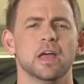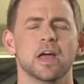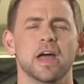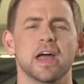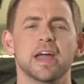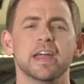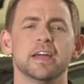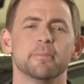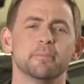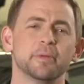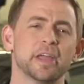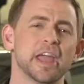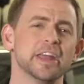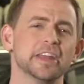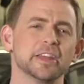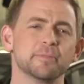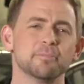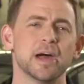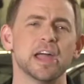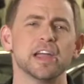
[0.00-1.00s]
Hey, I'm
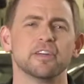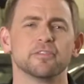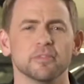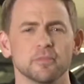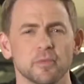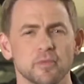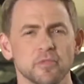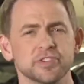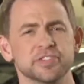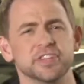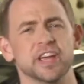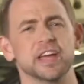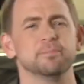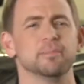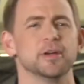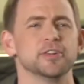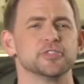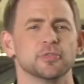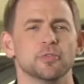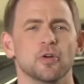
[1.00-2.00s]
Mechanic Mike from Riverside
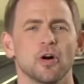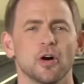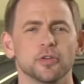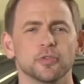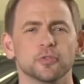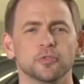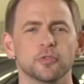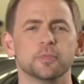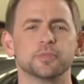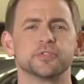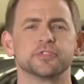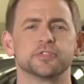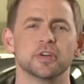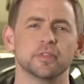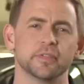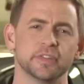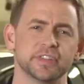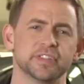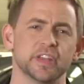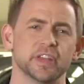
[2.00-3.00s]
Metro Auto Group
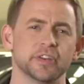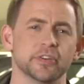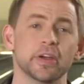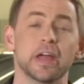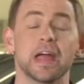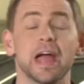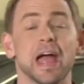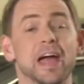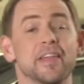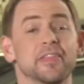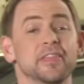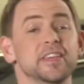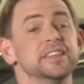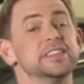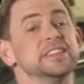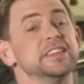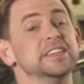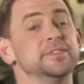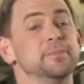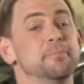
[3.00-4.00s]
Service Center, and this
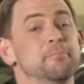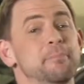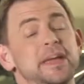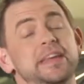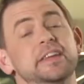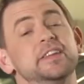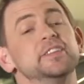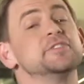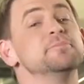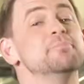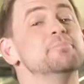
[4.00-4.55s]
is Maintenance